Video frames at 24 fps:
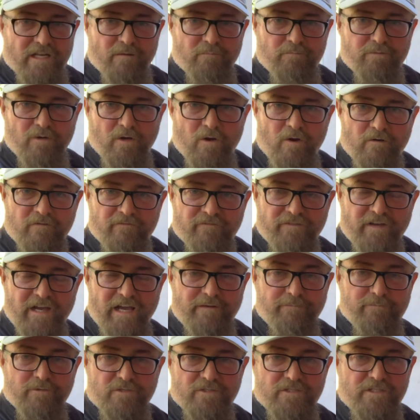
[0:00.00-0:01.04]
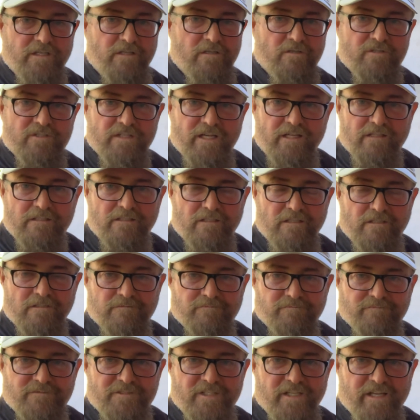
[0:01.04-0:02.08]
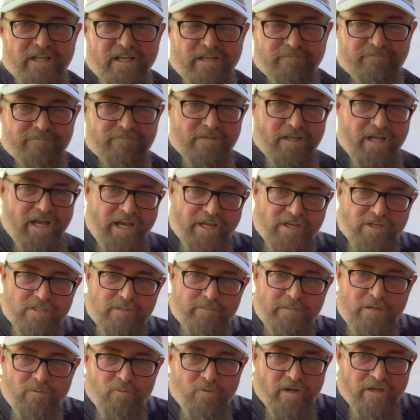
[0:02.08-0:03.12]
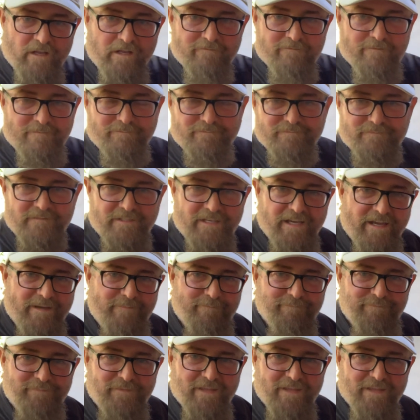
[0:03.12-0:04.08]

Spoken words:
of broke 5%ers out there today. I used to be one of them, okay?